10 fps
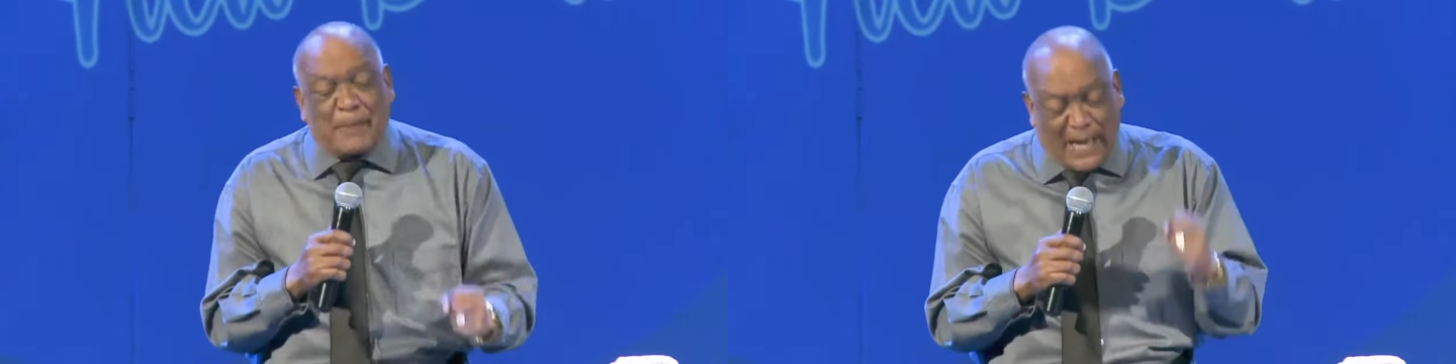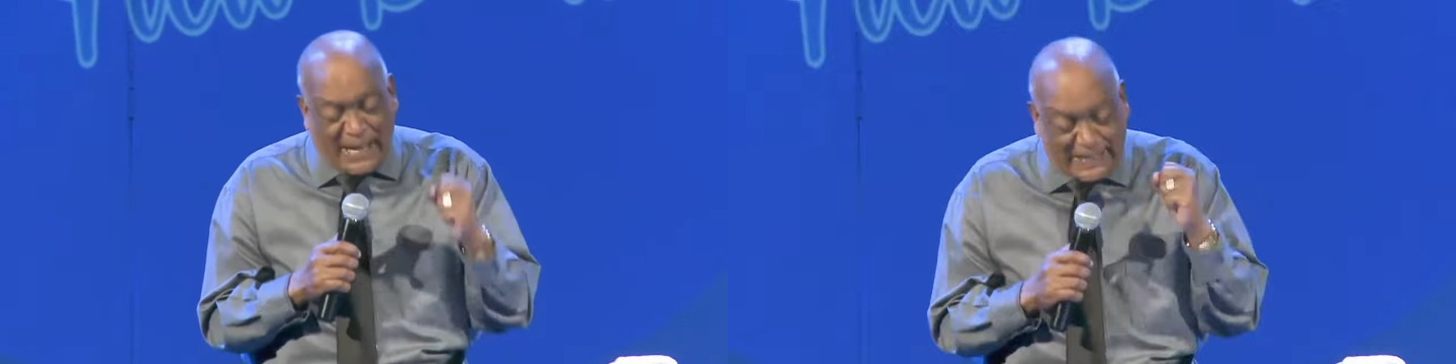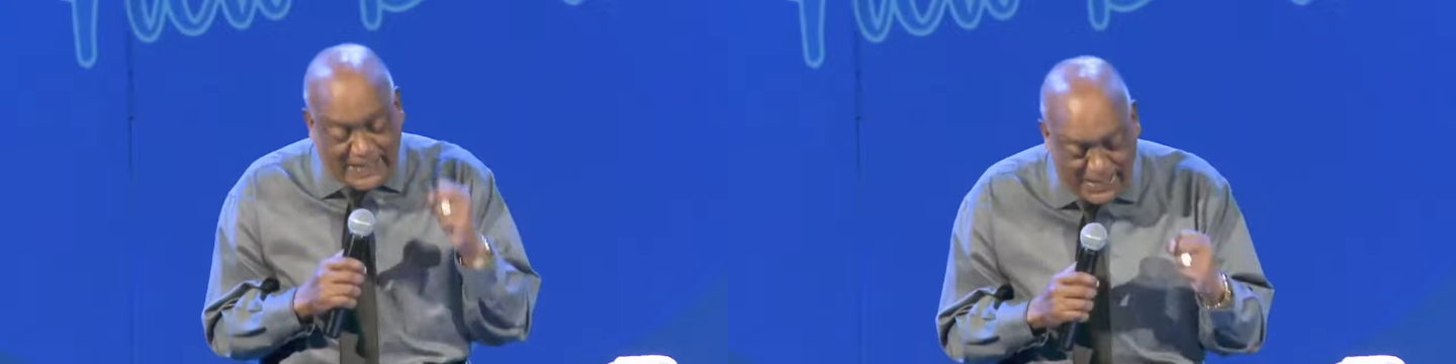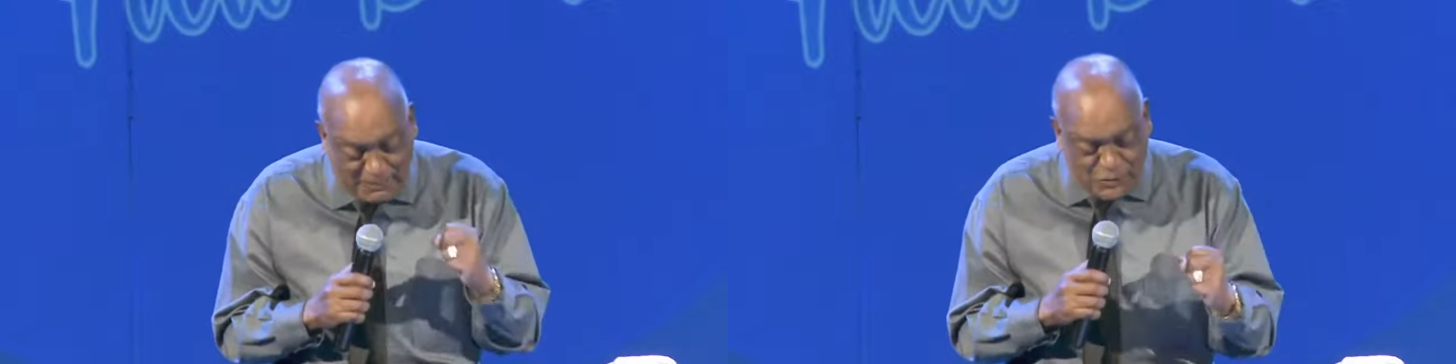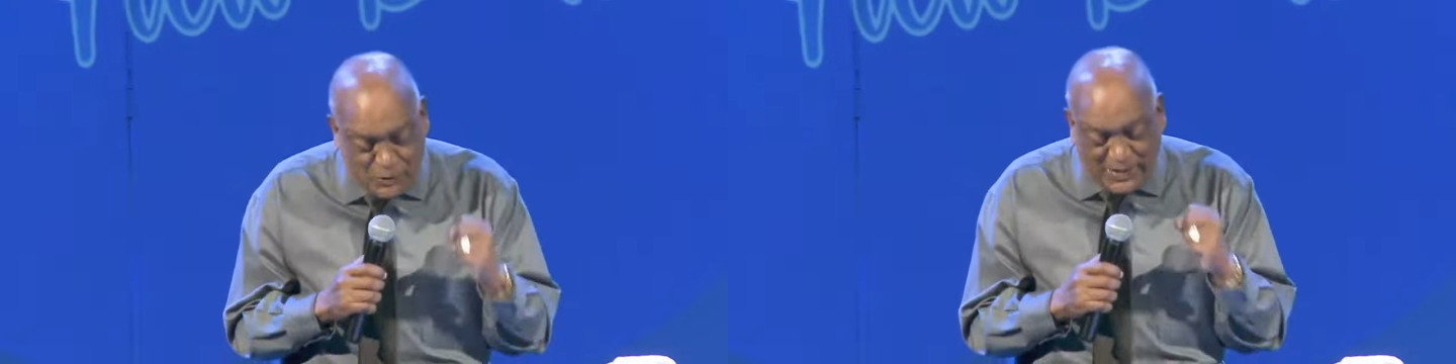But I
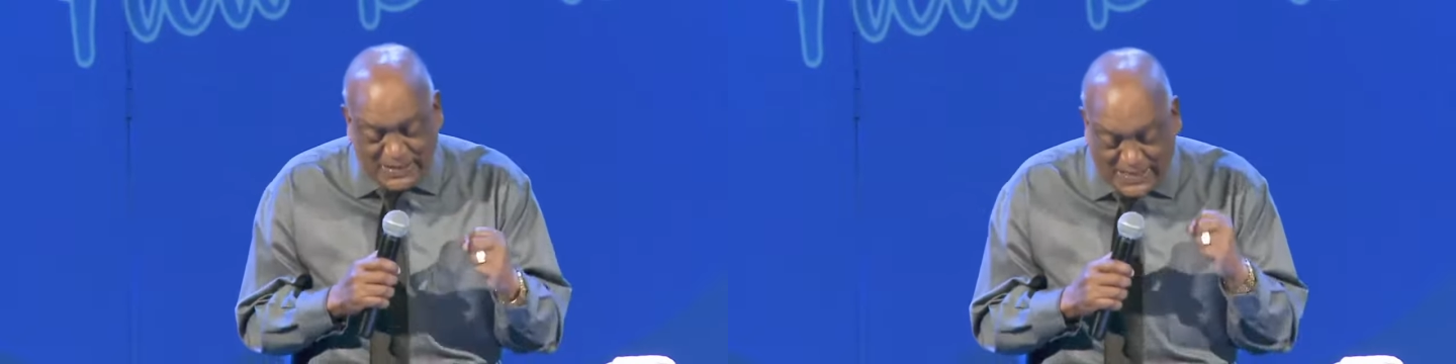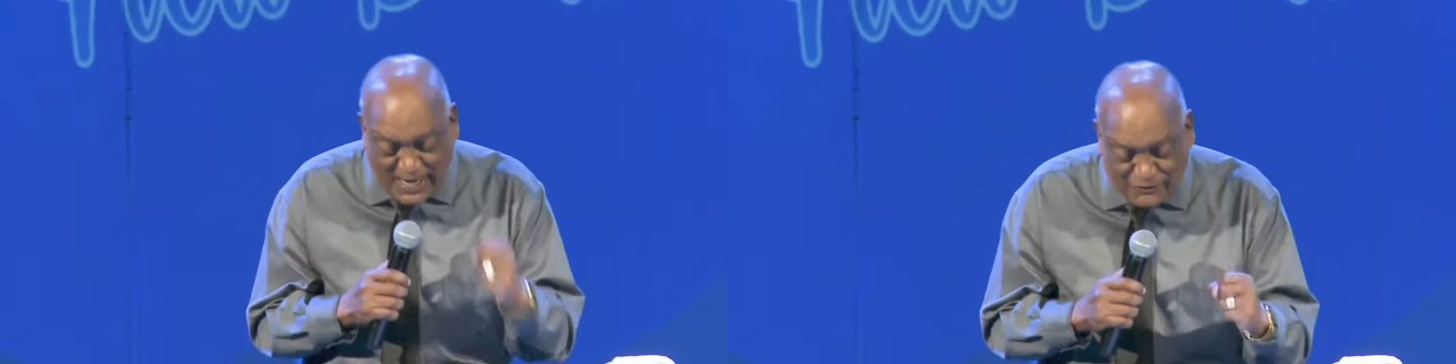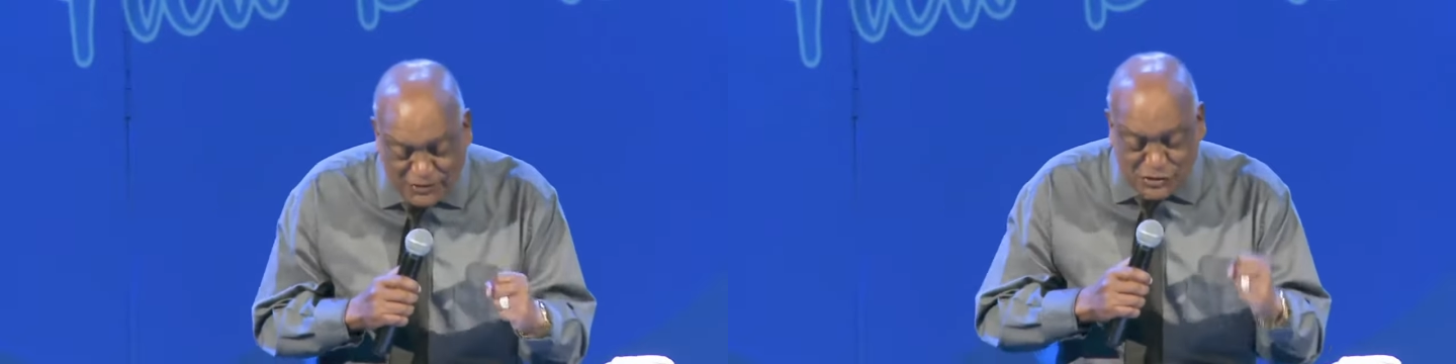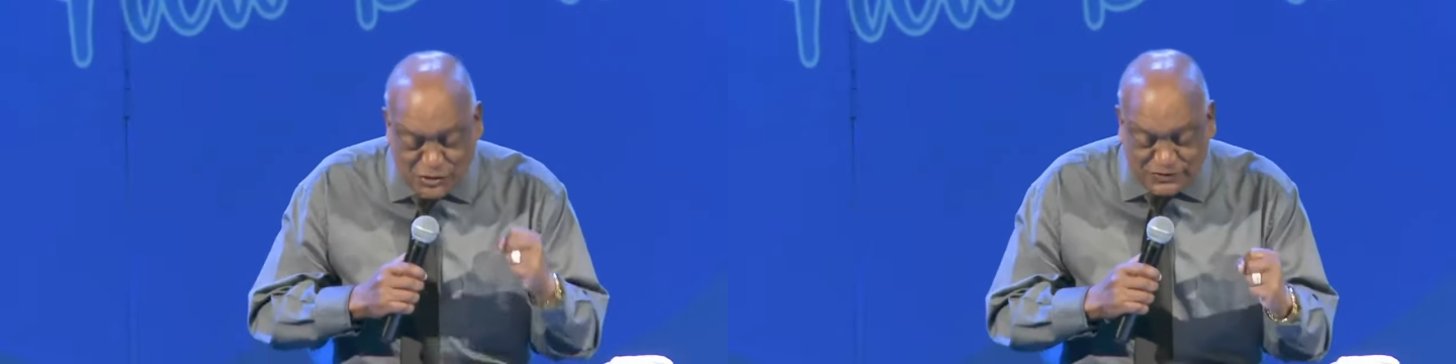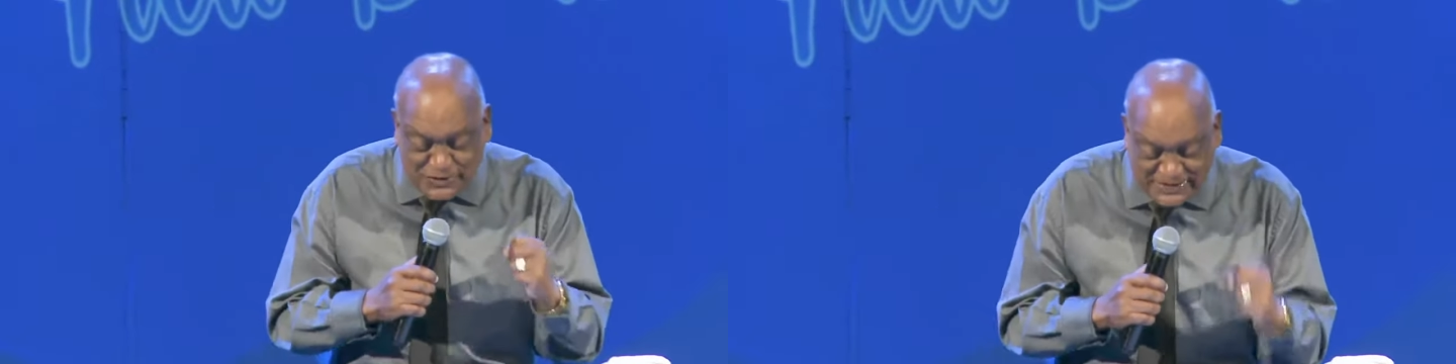came to
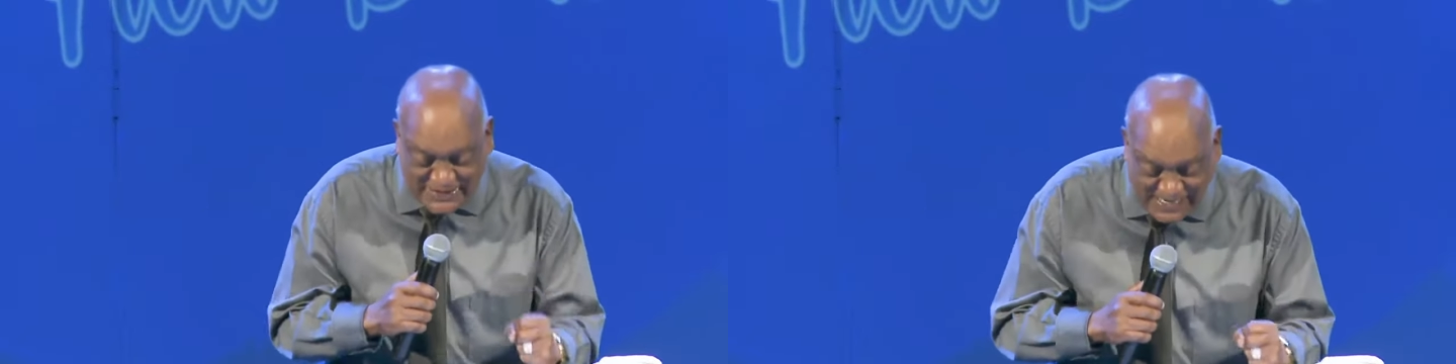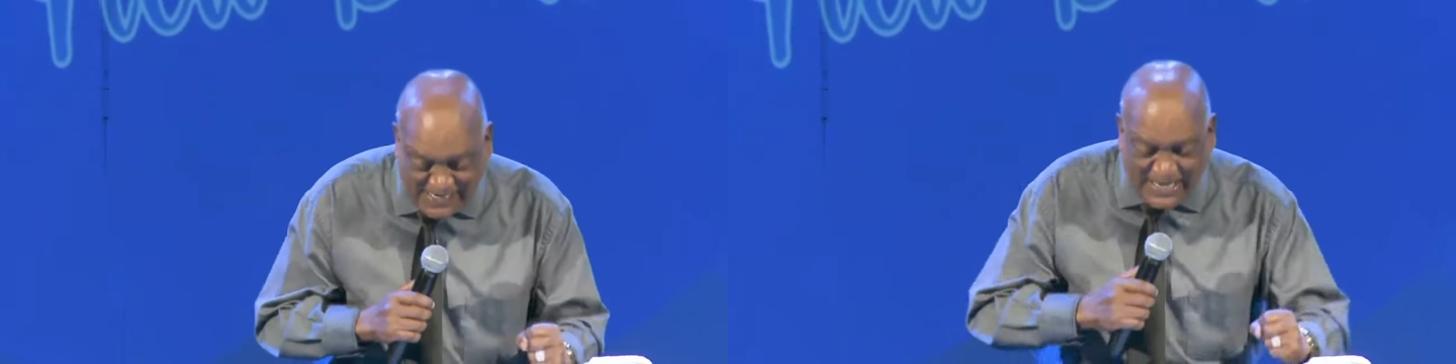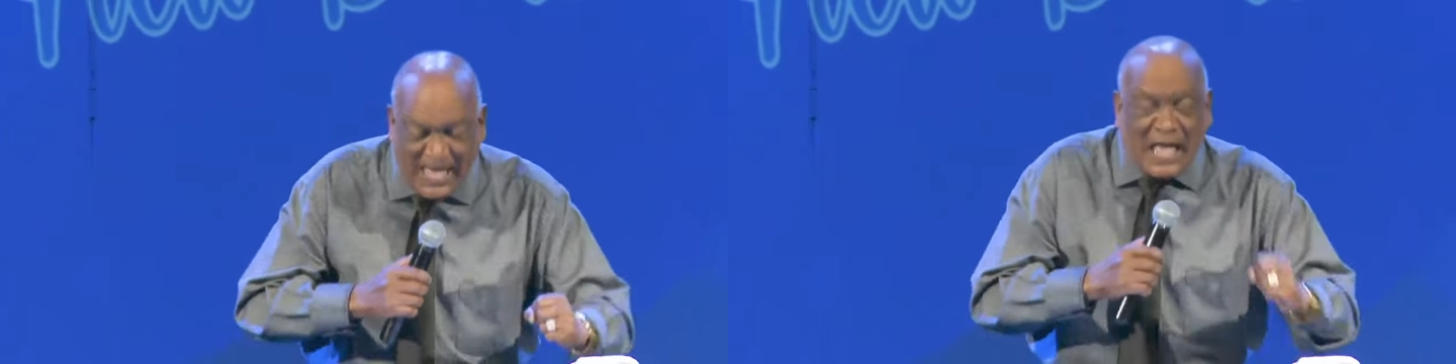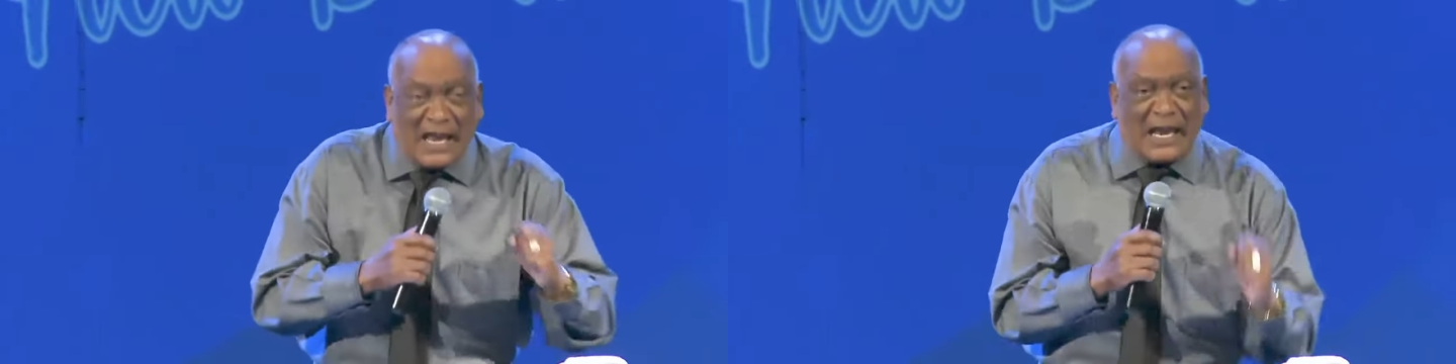encourage you today,